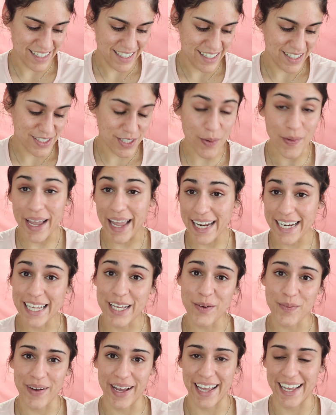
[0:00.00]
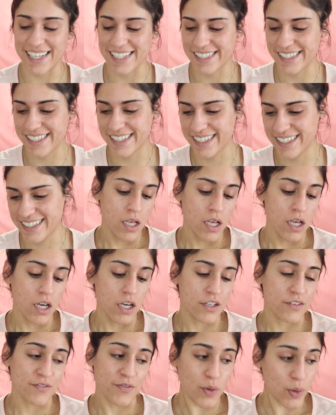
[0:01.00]
So anyways,
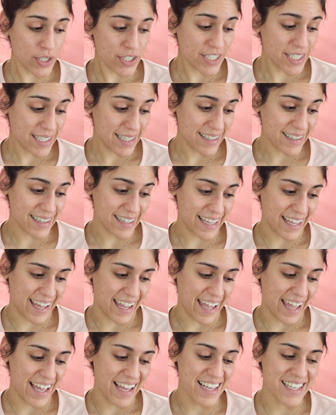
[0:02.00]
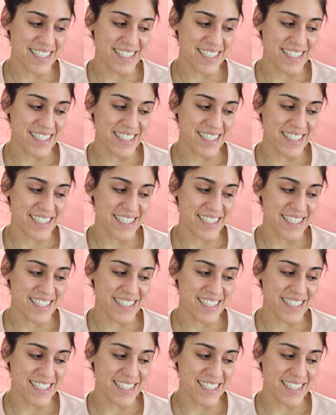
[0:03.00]
unfortunately,